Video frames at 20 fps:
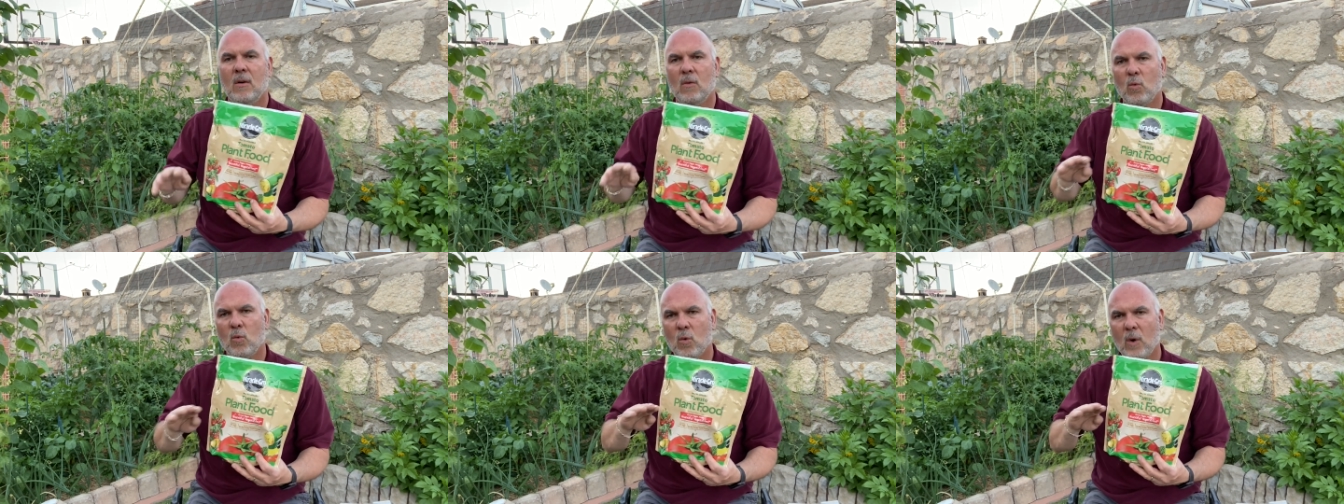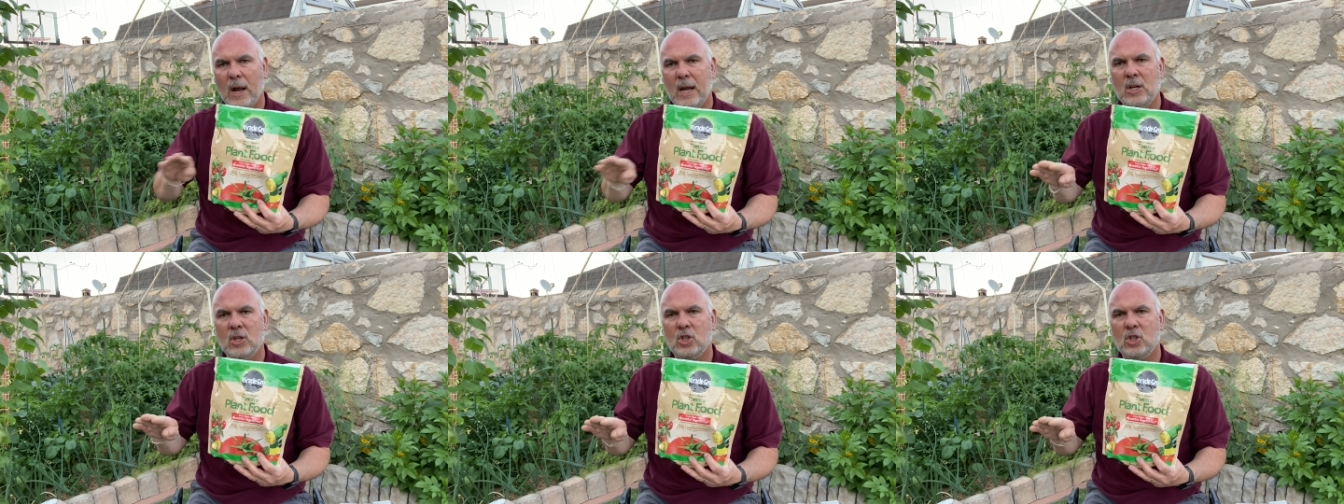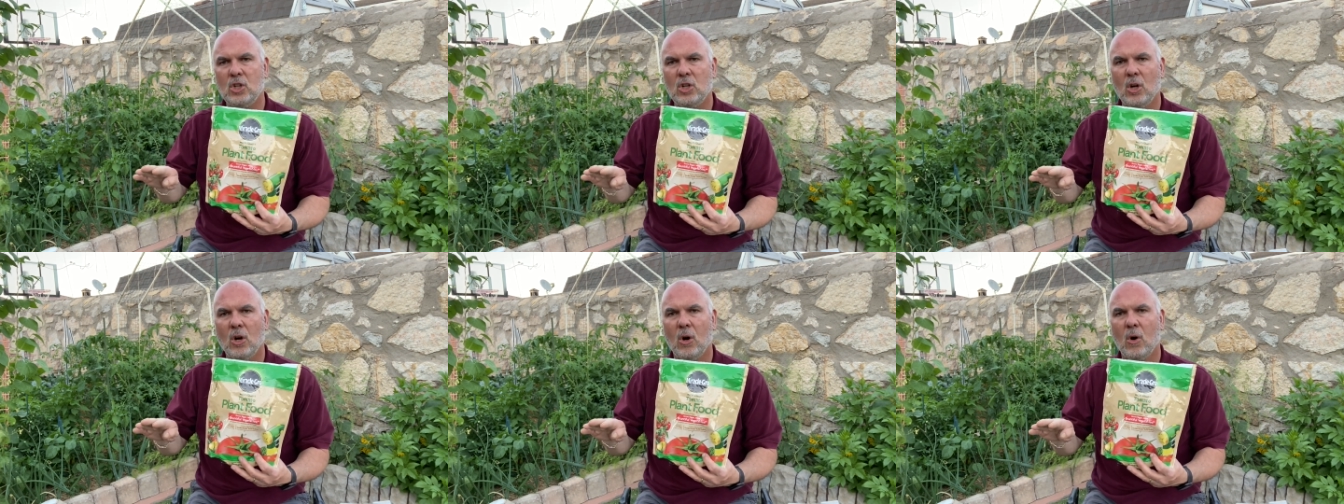
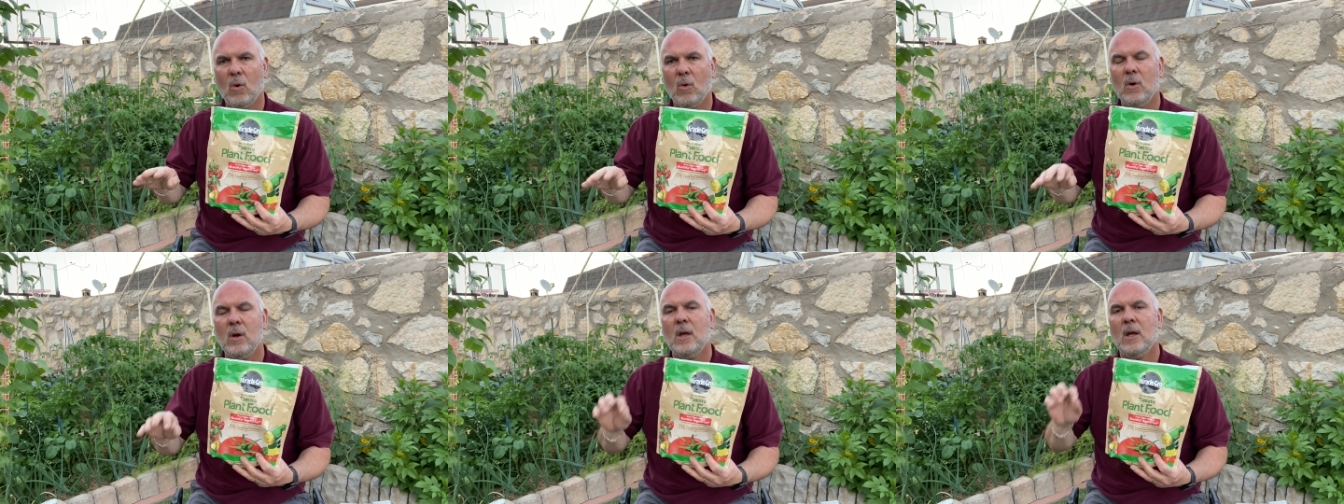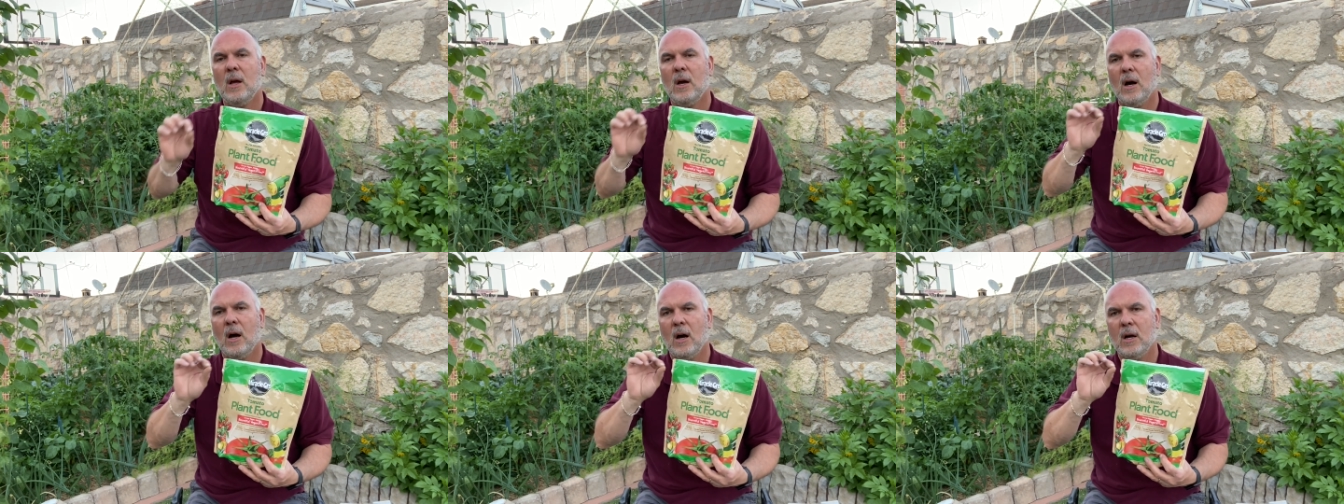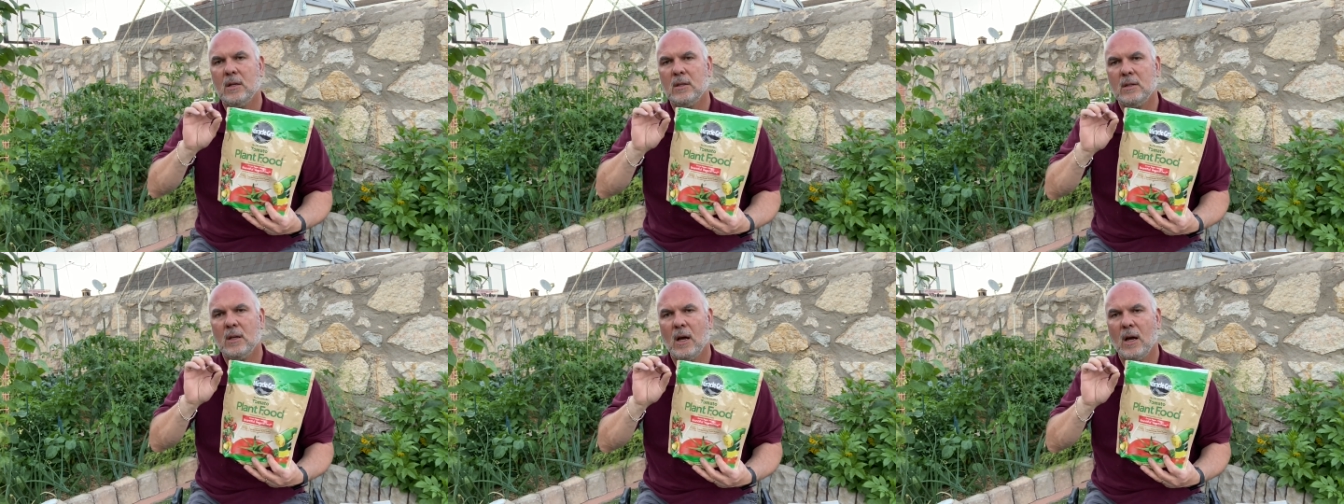ratio
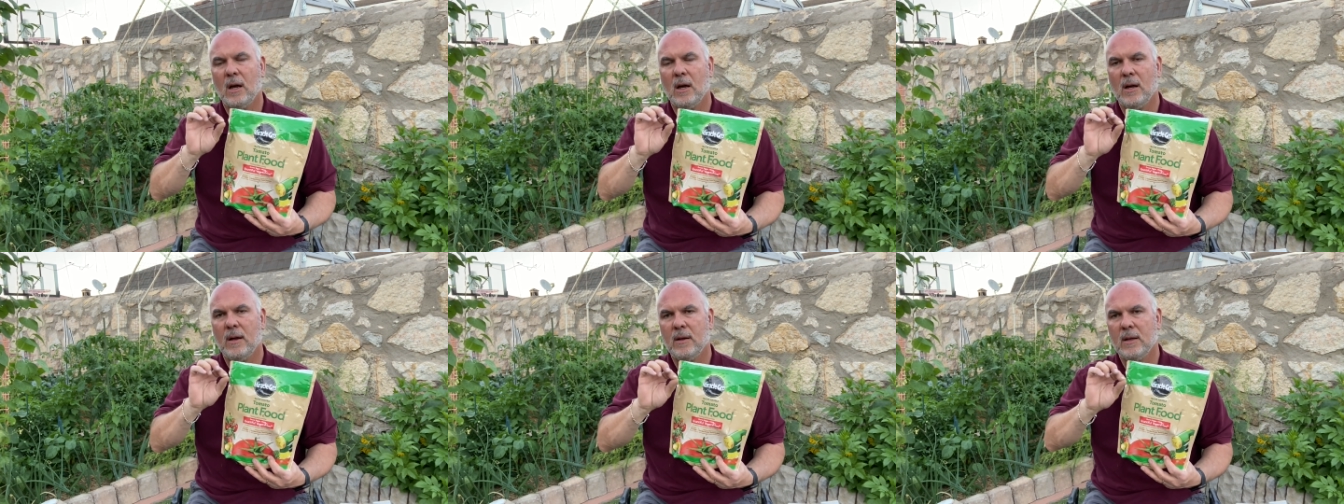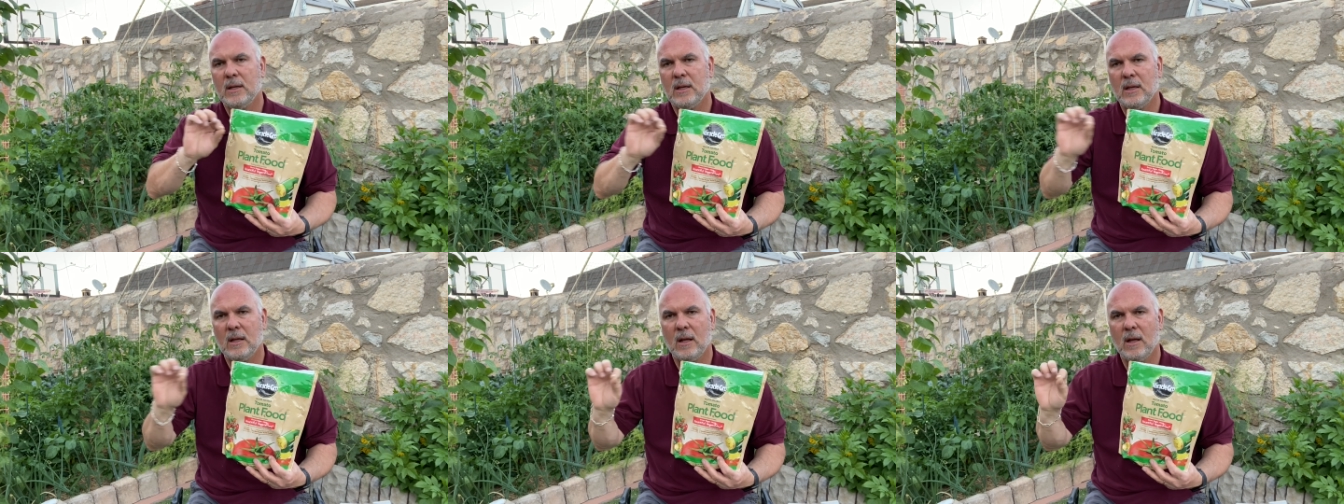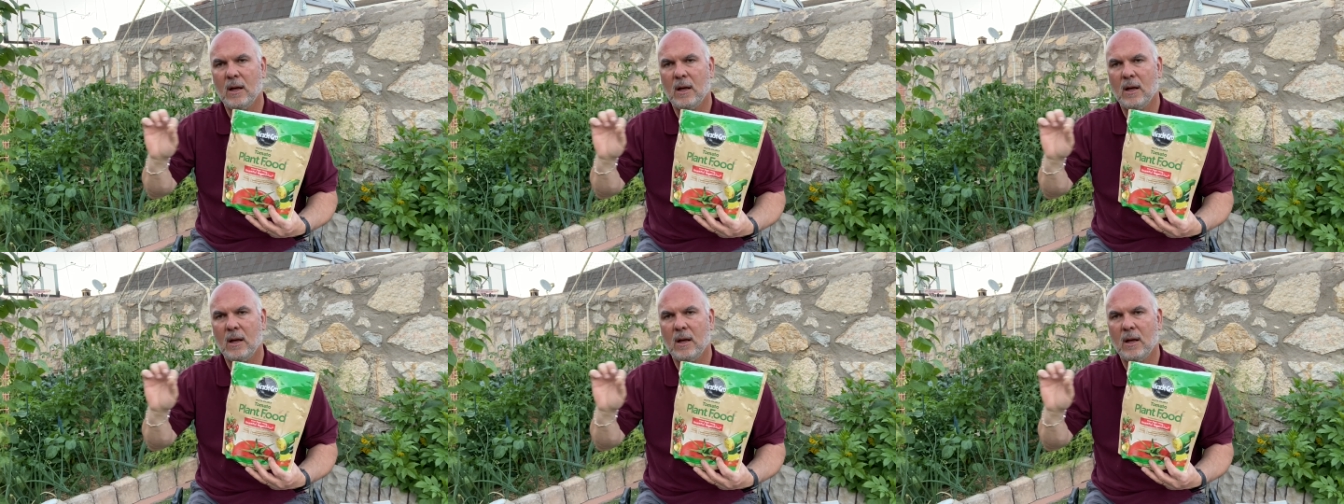of, uh,